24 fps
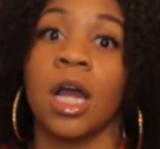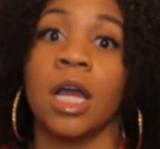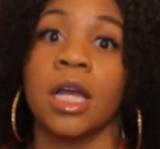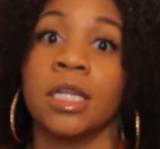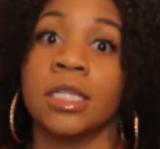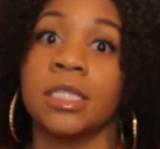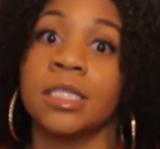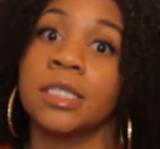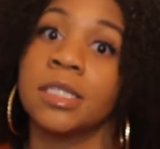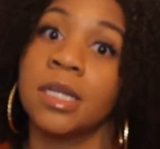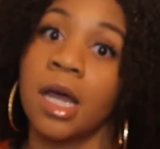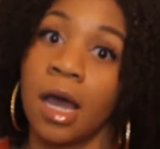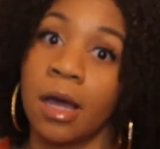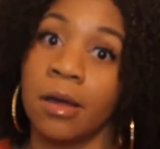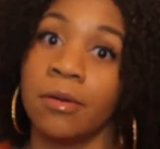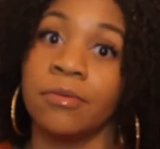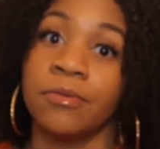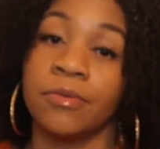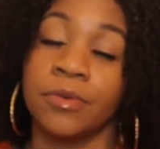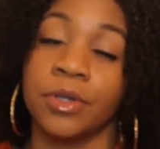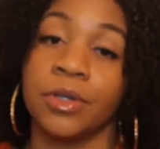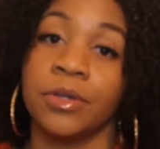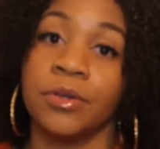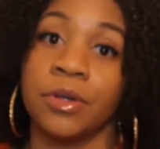it's
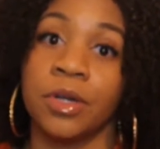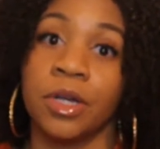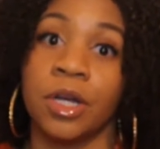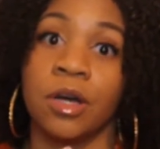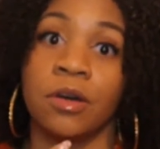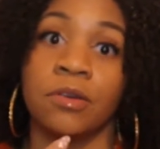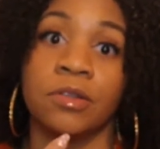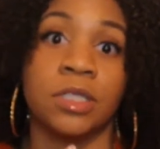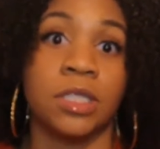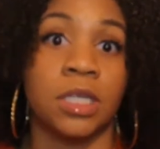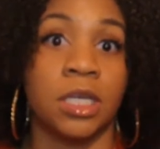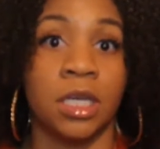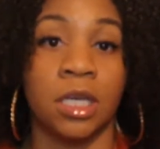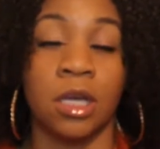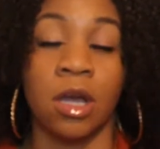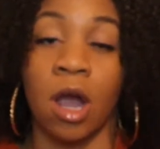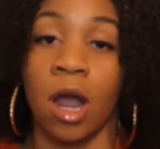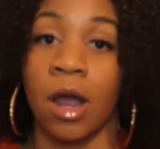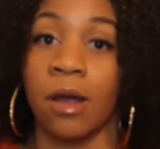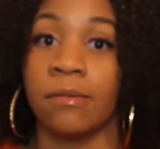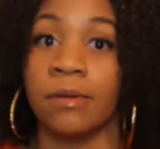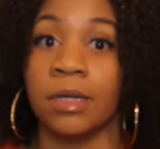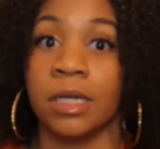time for you to go to ER